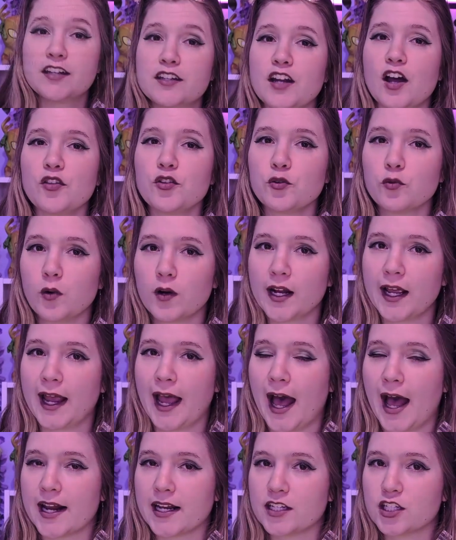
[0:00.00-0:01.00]
Another one I
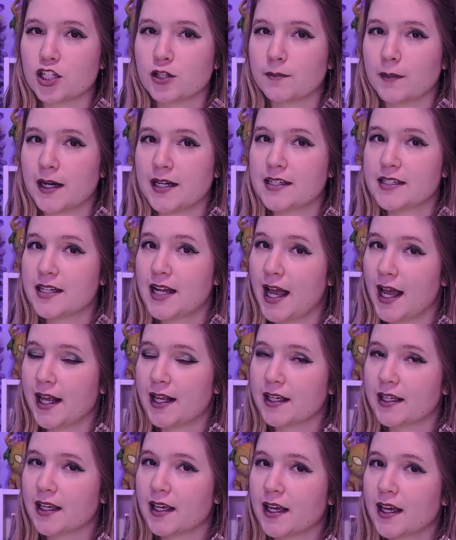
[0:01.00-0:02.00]
added to my
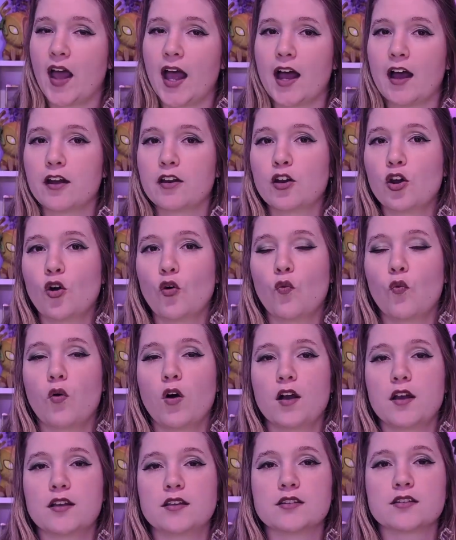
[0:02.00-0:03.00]
deck that
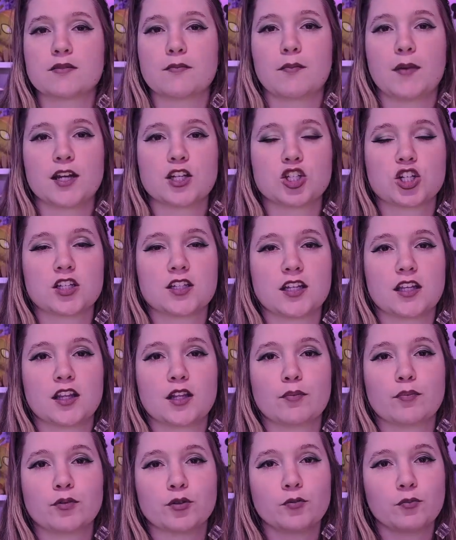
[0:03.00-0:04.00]
was mentioned in
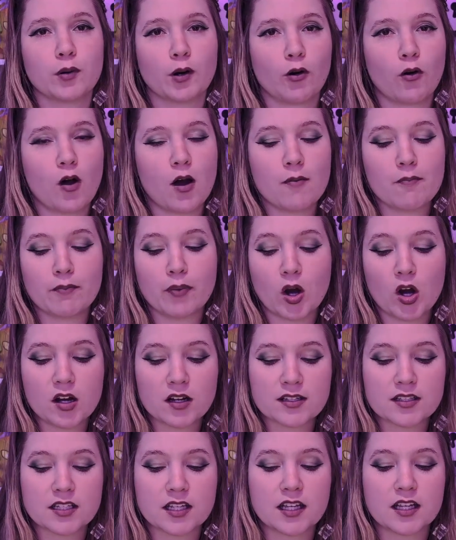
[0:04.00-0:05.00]
the Bloomburrow
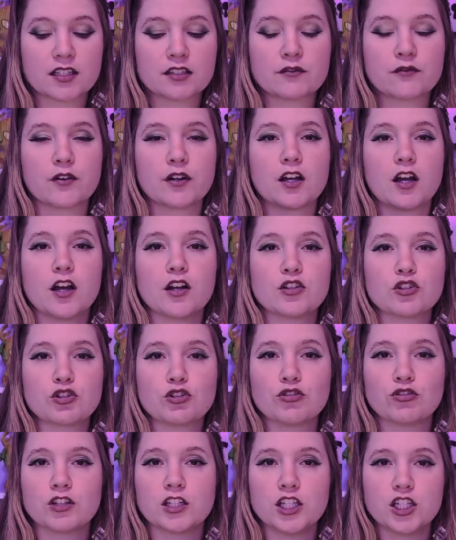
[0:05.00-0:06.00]
unboxing is Fecund
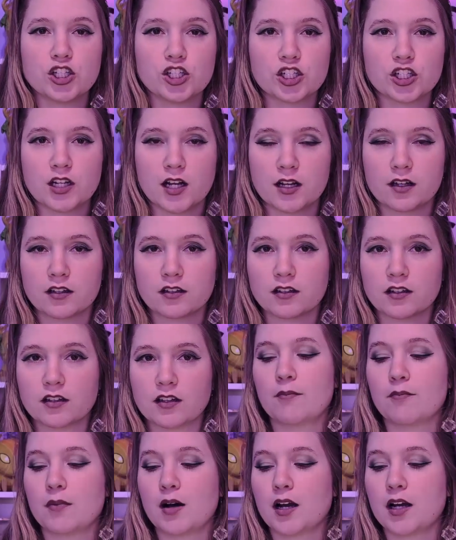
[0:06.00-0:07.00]
Green Shell.
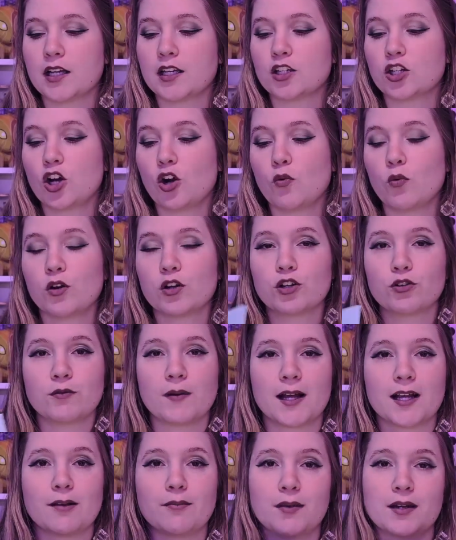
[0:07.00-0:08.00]
My coworker
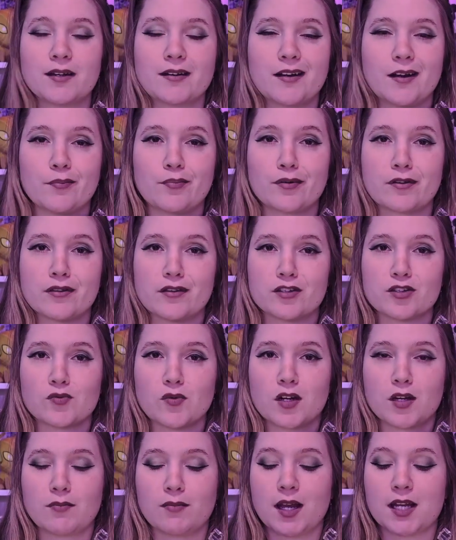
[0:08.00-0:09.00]
recommended I put this
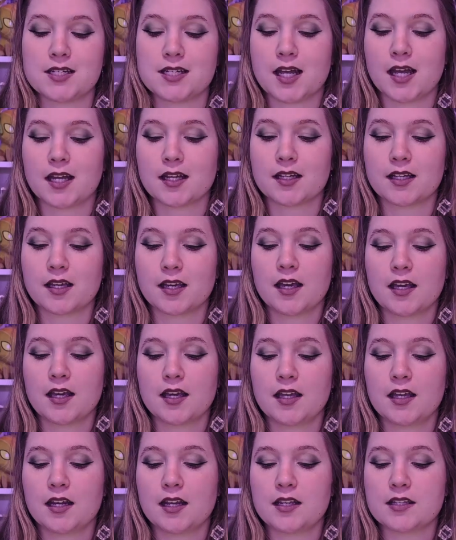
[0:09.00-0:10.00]
one in my deck.
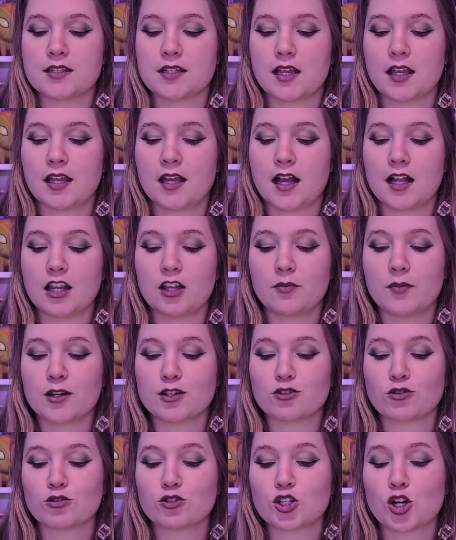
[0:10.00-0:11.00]
It is a
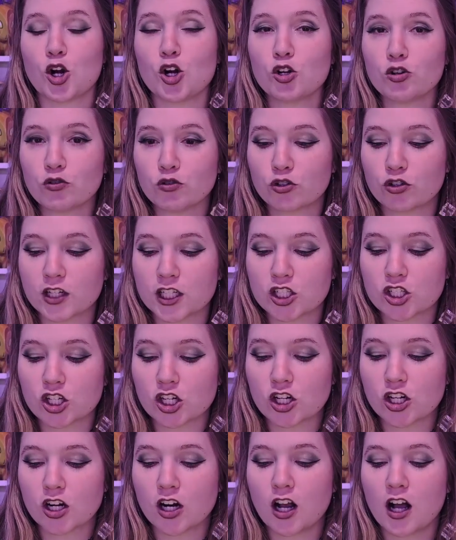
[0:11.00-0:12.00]
elemental turtle
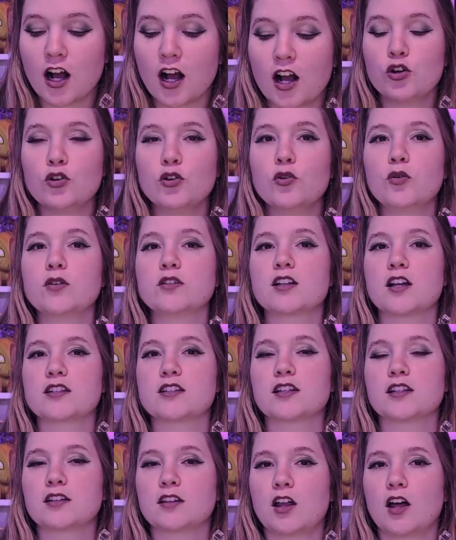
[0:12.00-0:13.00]
creature. Who
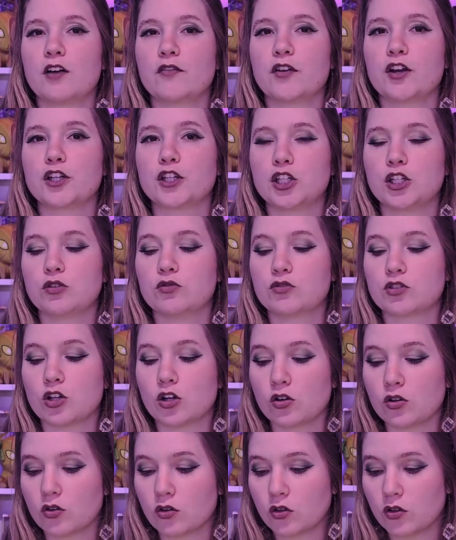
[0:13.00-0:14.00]
doesn't love a cute
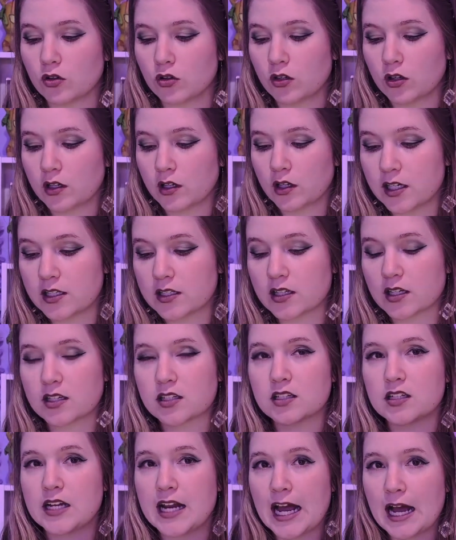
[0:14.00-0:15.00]
turtle? He's a
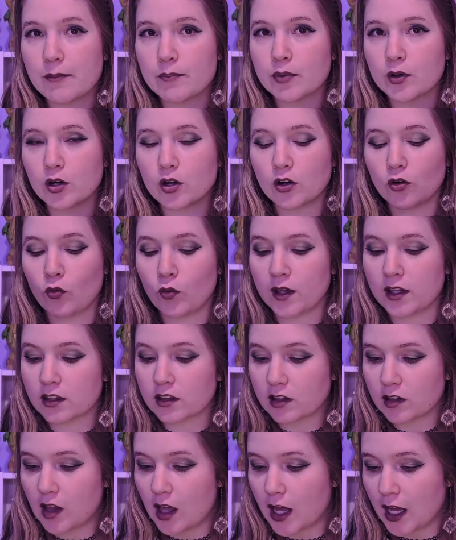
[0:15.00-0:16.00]
snapper
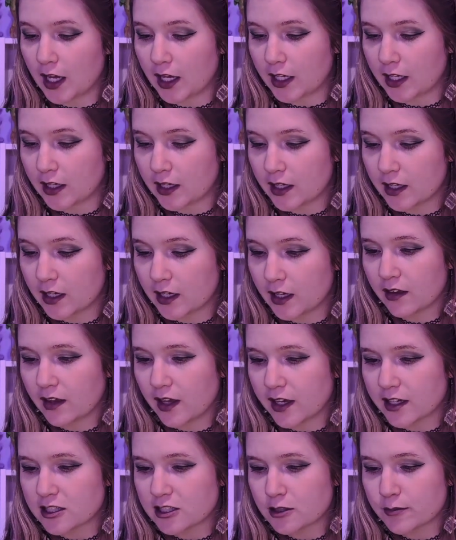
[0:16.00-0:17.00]
with like
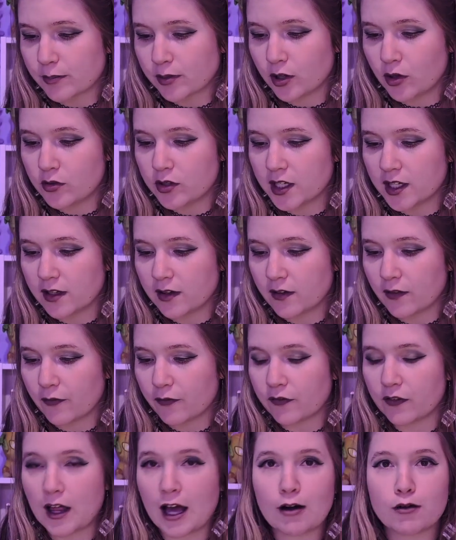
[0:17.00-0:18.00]
exploding
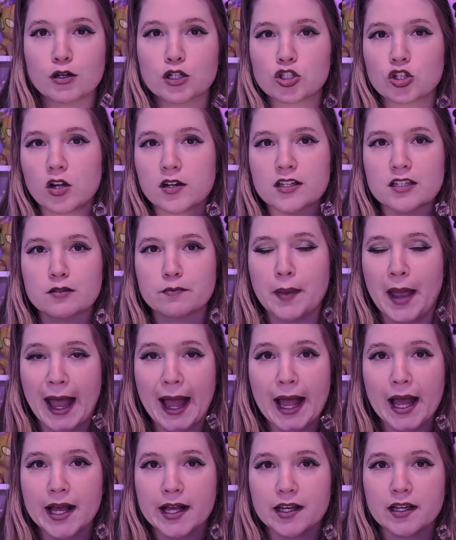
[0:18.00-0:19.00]
flowers on his
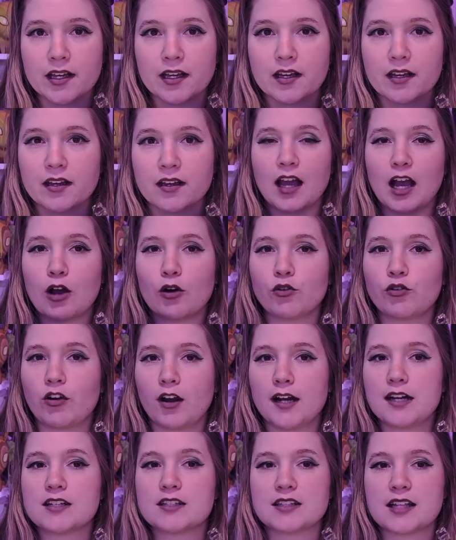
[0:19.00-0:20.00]
back. How
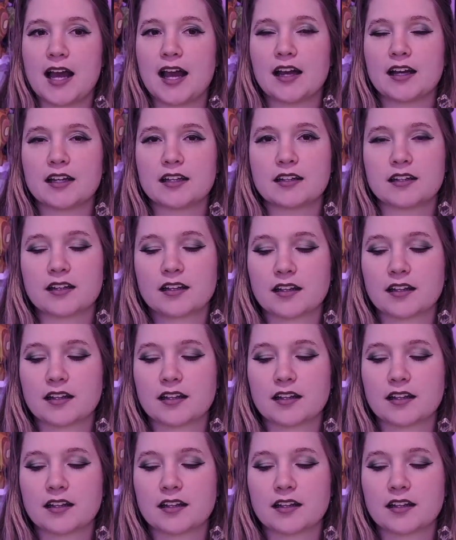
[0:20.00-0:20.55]
great is that?